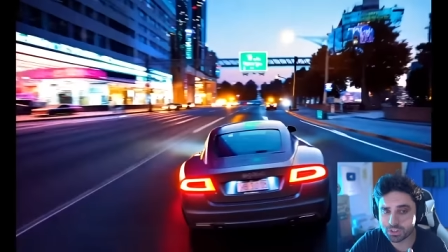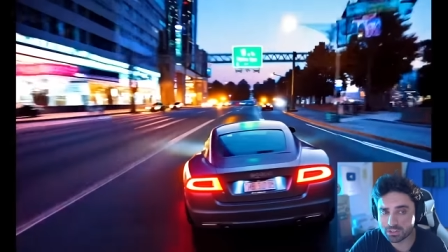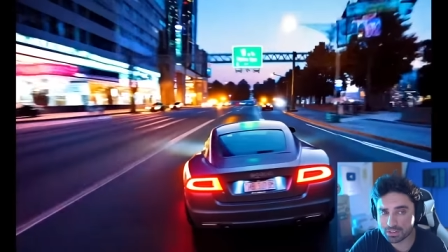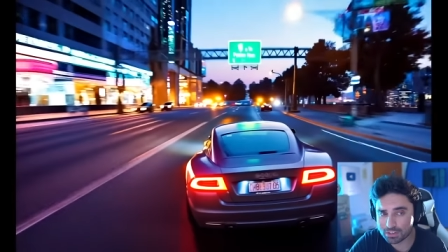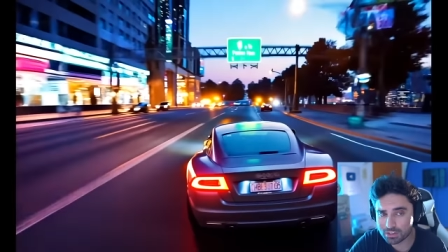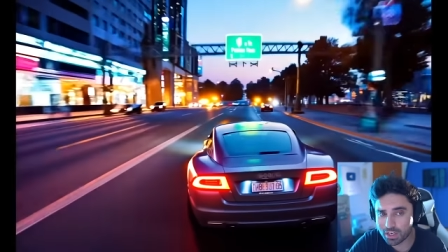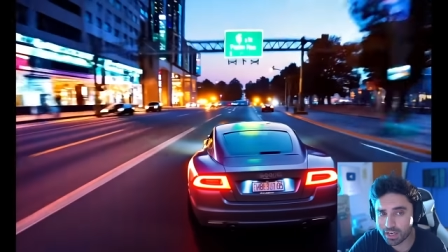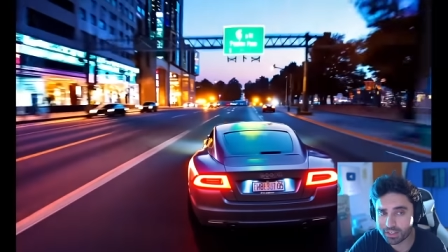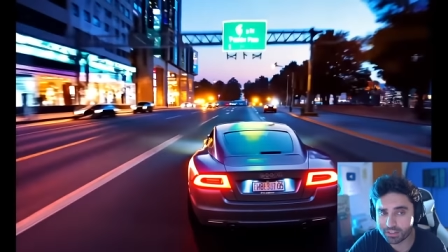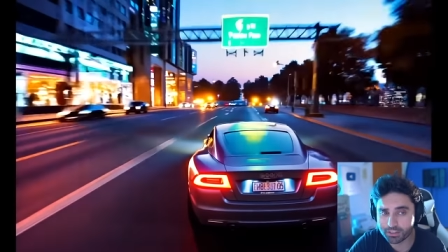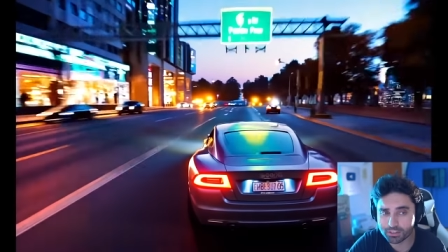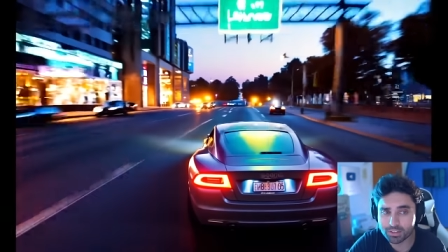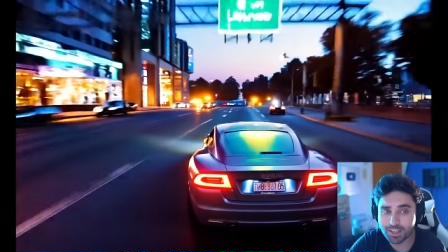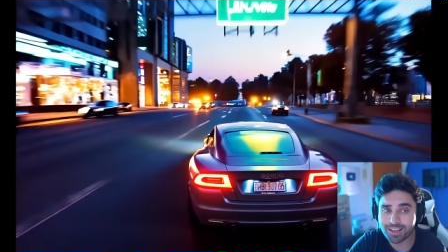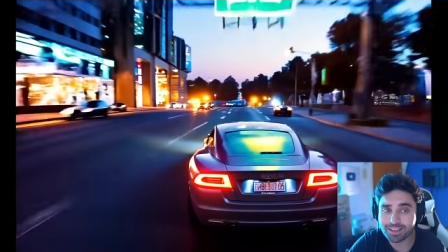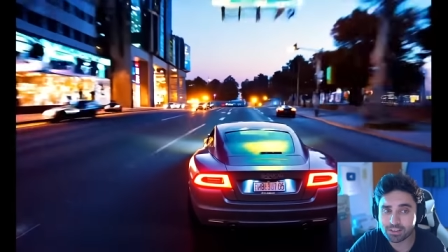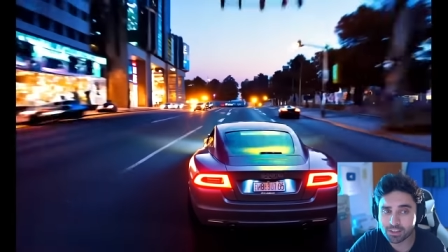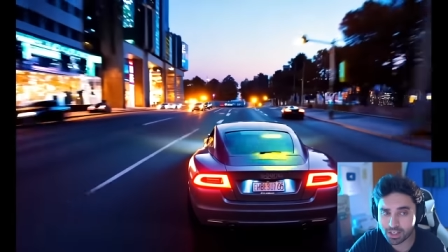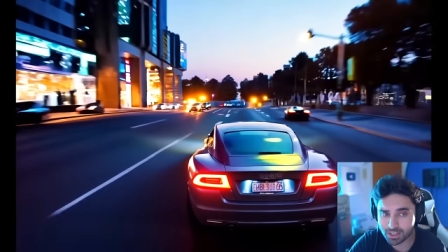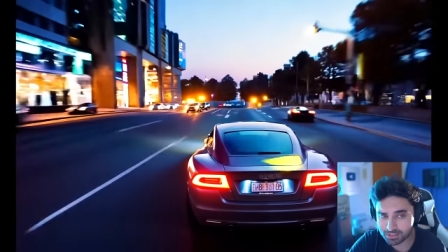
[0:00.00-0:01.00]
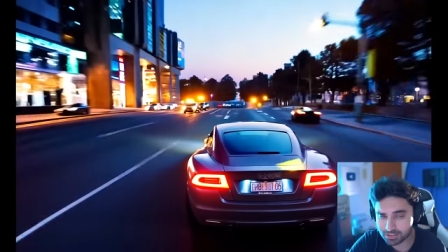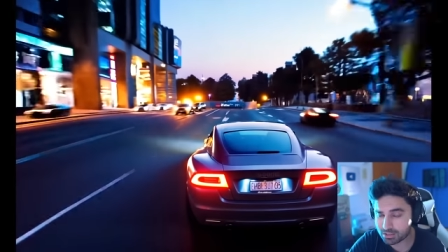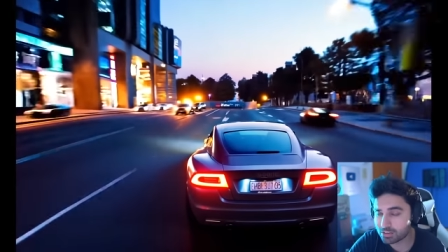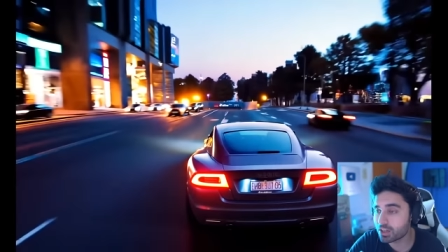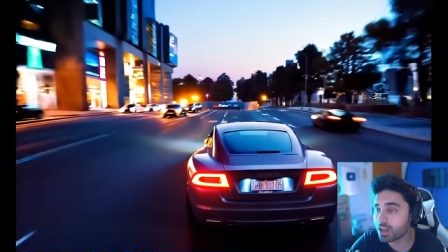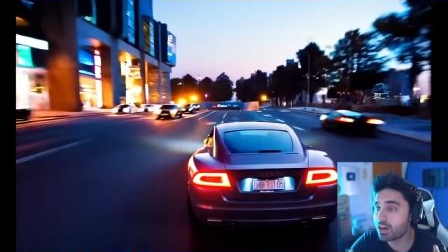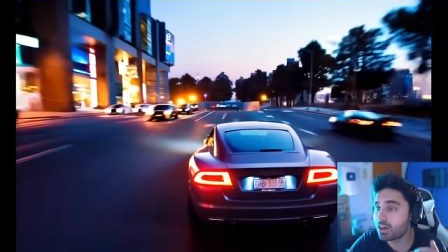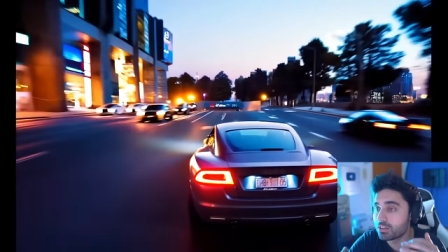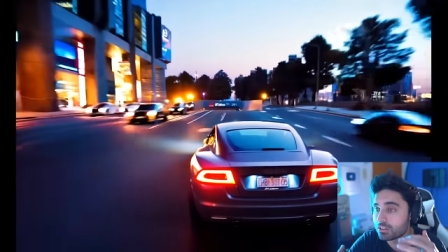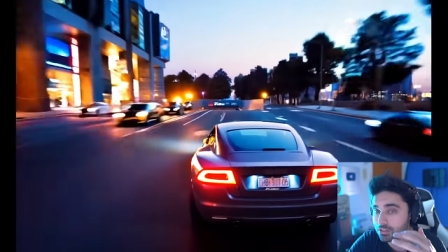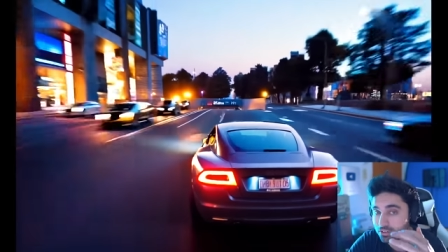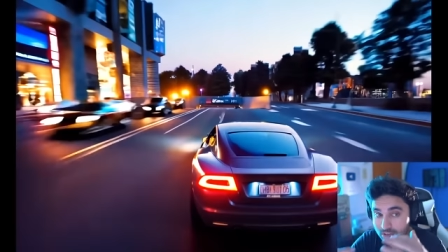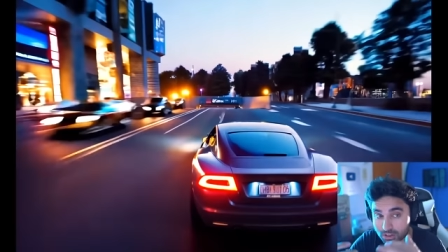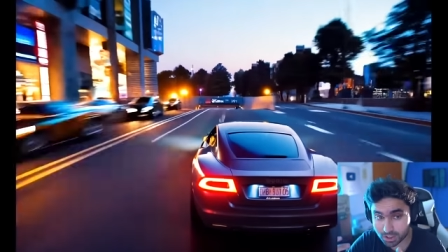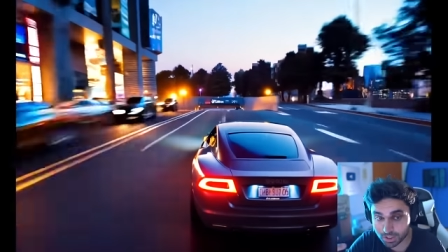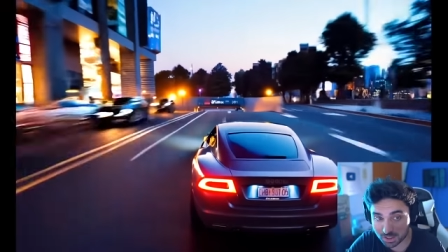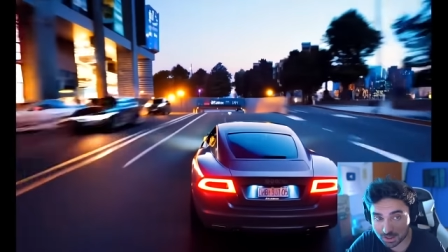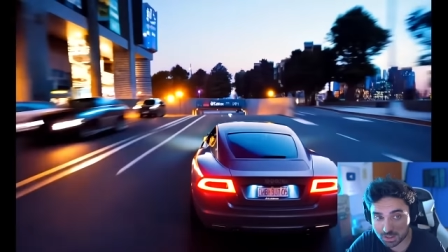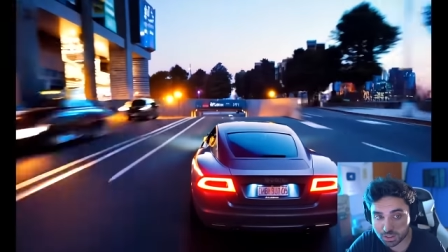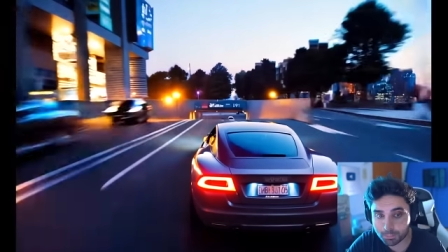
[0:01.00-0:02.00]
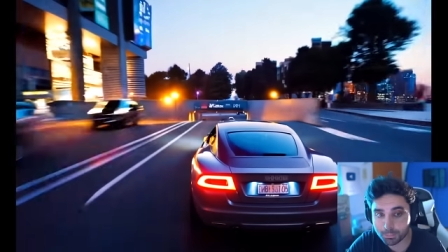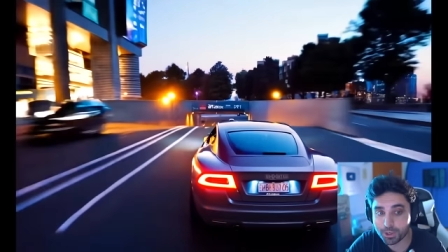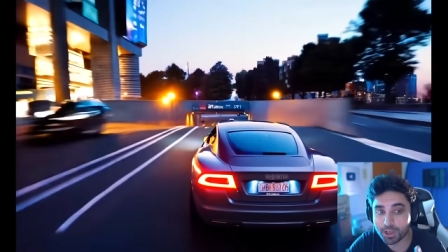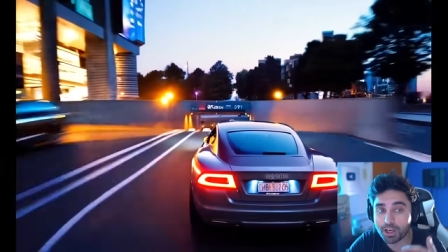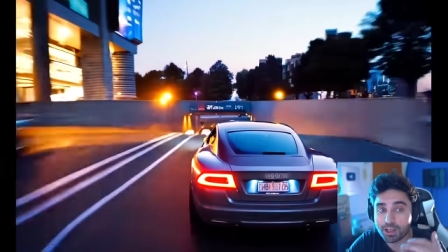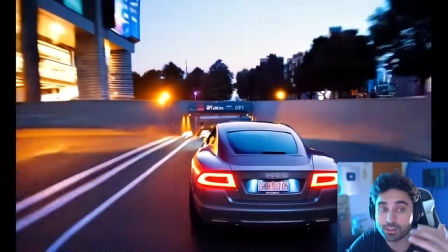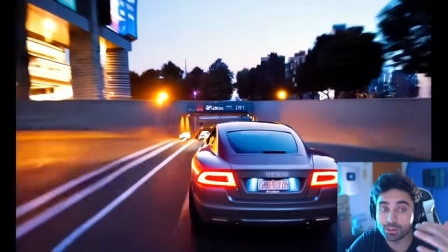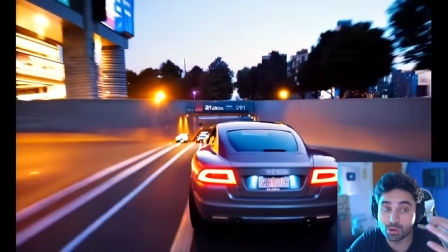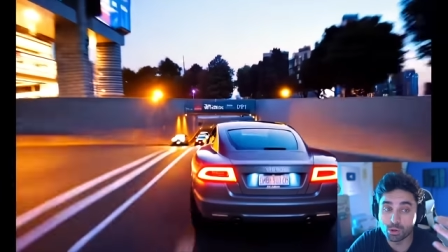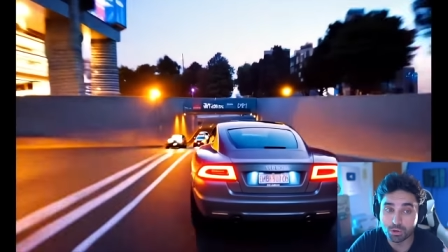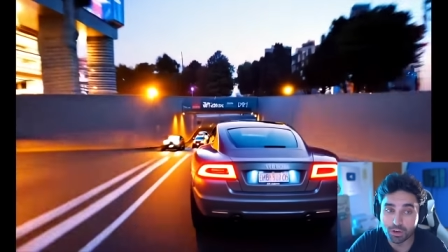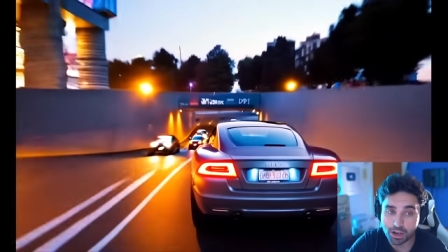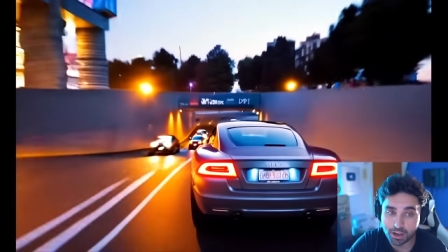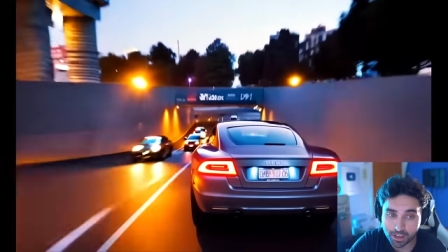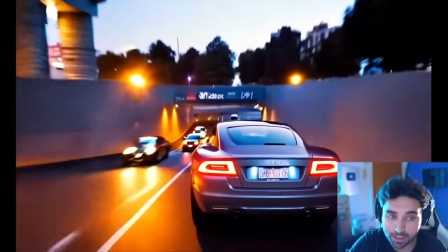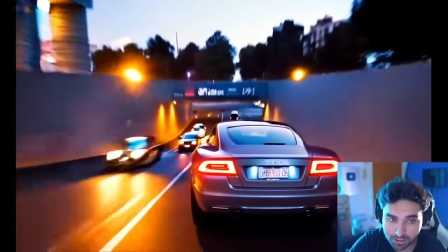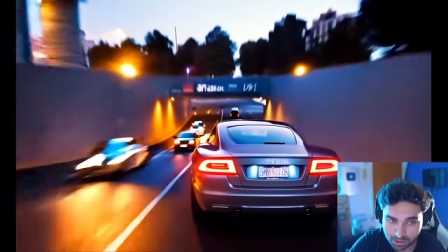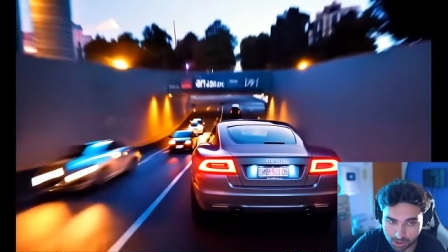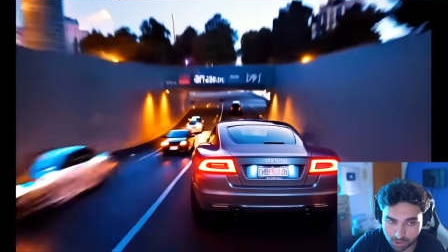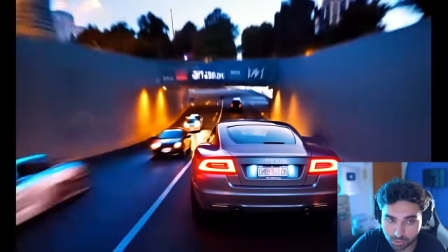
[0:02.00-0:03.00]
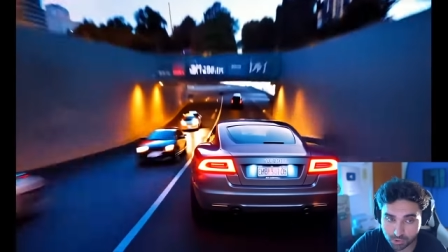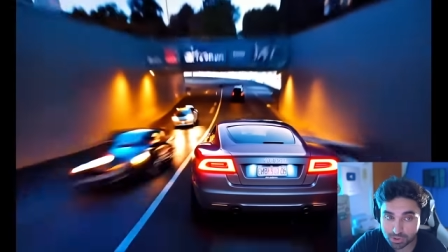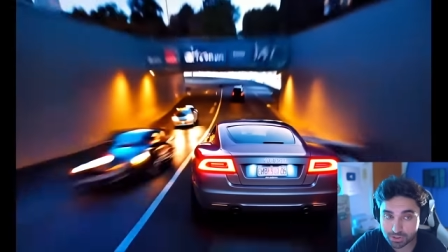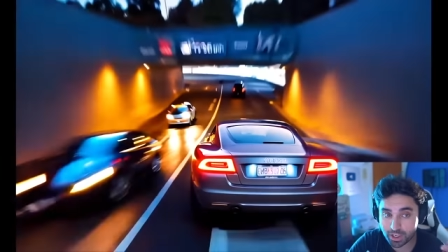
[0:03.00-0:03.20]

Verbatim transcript: the insider that yes, they are thinking about looking into